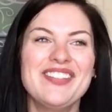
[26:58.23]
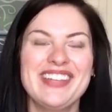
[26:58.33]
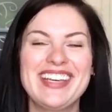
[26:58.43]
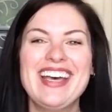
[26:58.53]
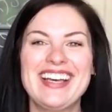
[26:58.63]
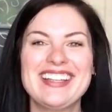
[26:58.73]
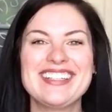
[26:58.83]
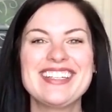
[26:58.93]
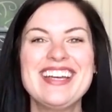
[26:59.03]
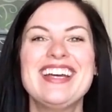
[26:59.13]

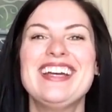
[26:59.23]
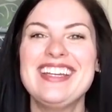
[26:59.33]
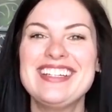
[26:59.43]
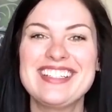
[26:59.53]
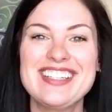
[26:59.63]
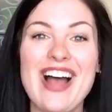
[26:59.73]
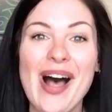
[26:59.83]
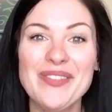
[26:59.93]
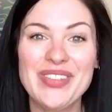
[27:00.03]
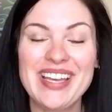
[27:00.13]
because he has
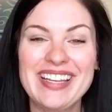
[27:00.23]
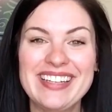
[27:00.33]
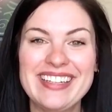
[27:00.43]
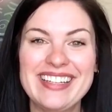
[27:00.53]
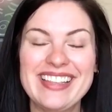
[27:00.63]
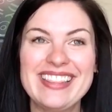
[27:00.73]
not been